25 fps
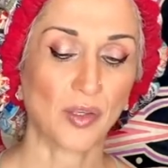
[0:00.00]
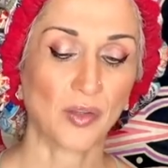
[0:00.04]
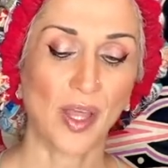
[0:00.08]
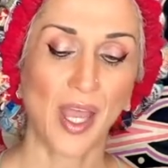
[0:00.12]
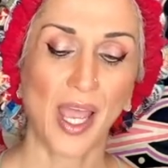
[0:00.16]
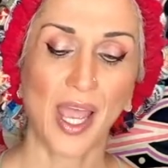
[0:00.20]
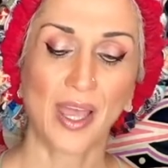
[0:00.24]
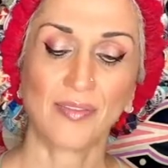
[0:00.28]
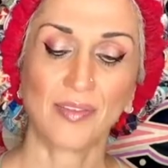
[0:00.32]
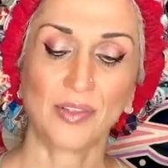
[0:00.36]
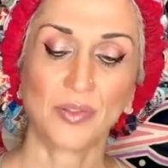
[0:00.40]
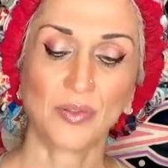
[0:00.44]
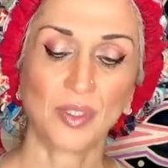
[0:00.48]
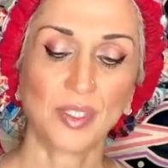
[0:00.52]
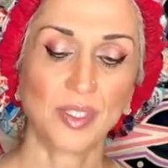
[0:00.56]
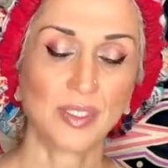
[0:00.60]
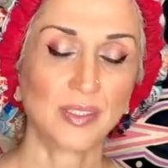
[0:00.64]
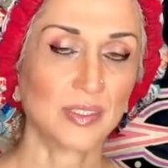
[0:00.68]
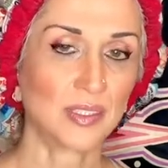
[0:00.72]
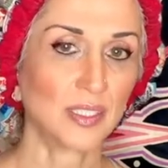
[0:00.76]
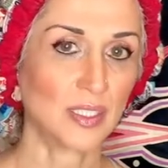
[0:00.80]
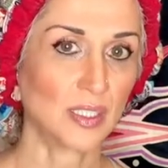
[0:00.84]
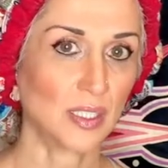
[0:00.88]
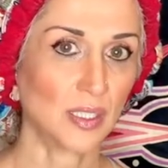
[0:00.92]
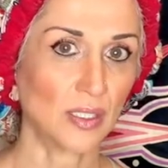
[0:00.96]
I haven't really
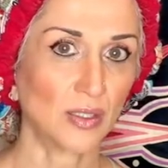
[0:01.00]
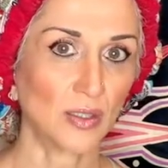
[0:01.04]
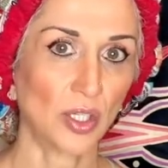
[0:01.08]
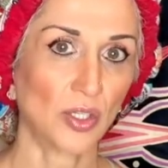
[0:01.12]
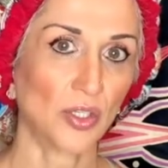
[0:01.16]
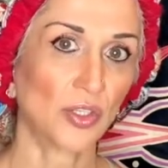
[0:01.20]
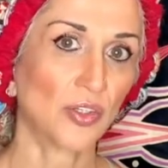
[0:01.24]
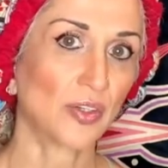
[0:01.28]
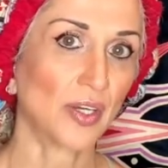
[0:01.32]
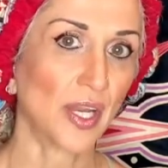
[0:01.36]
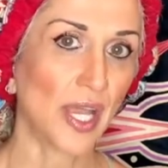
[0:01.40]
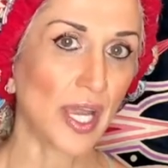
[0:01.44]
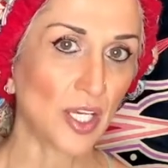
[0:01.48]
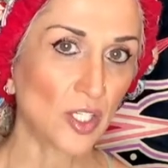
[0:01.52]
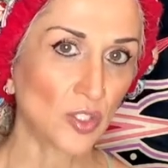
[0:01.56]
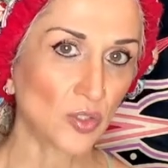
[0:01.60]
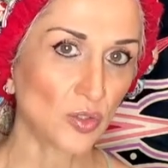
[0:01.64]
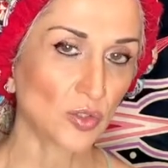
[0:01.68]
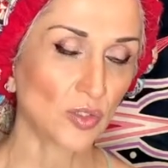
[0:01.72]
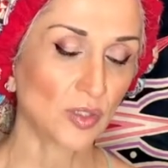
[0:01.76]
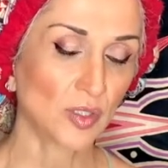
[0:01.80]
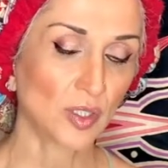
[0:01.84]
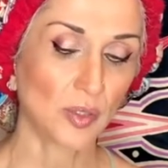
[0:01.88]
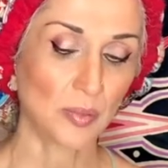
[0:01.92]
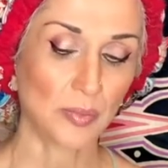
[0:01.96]
seen other
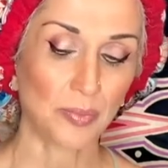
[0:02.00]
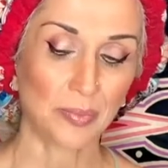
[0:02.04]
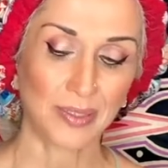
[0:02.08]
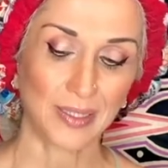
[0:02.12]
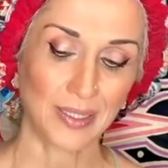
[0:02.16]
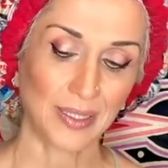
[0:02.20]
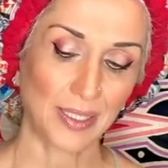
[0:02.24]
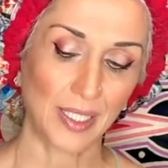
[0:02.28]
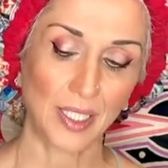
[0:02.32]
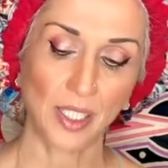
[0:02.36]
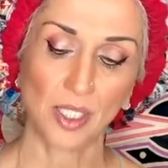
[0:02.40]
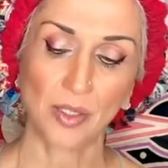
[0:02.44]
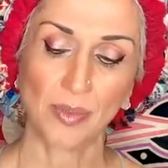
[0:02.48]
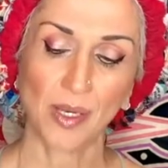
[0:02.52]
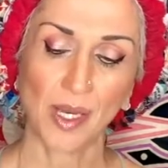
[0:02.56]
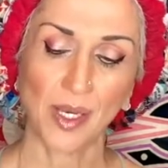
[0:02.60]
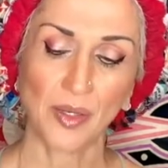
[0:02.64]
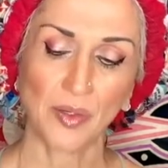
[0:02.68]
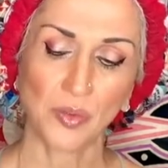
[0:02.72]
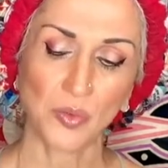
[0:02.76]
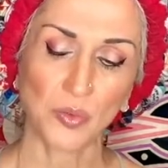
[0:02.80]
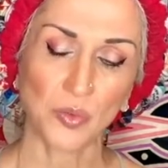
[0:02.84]
naturals complain about it,